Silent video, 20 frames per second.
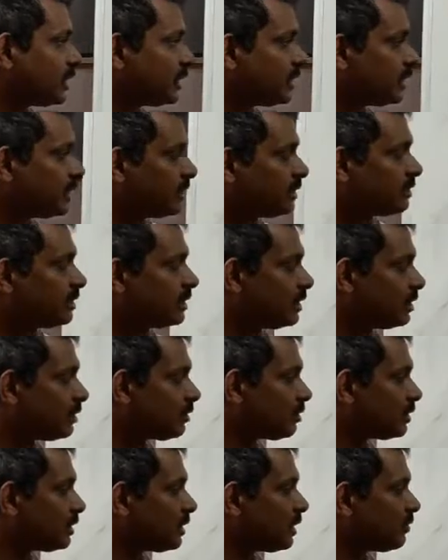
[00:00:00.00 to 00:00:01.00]
can easily
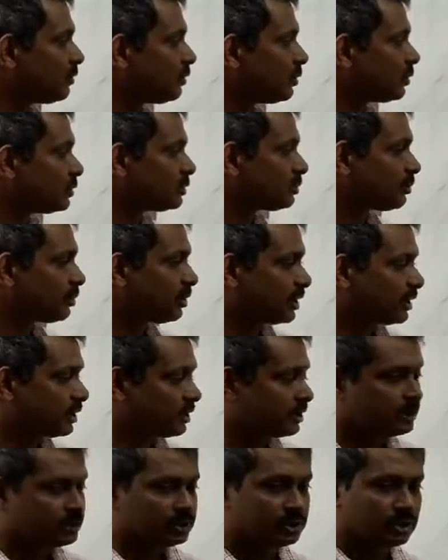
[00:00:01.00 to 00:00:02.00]
draw the force
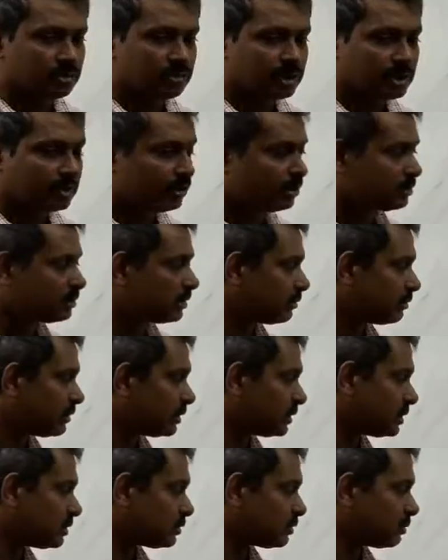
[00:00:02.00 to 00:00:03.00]
polygon. It should be closed.
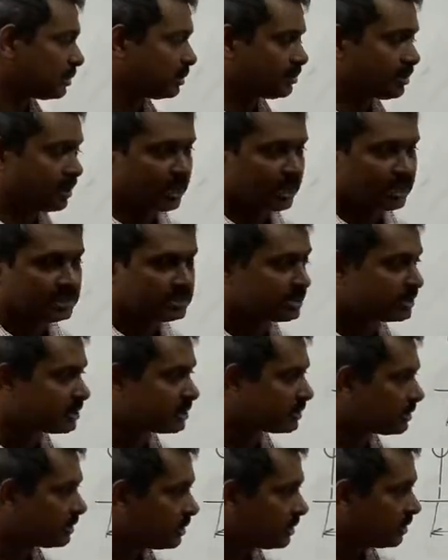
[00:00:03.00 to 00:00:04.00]
It is to be
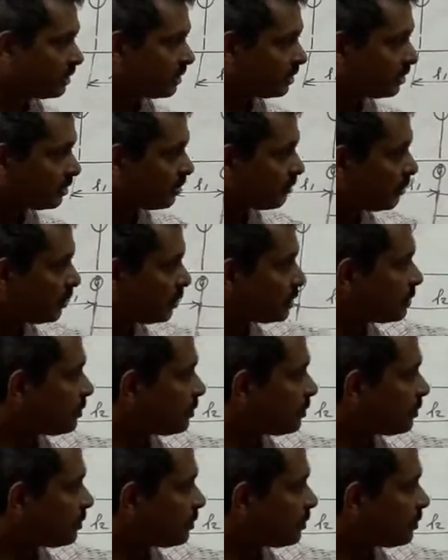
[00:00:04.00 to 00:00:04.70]
balanced. So force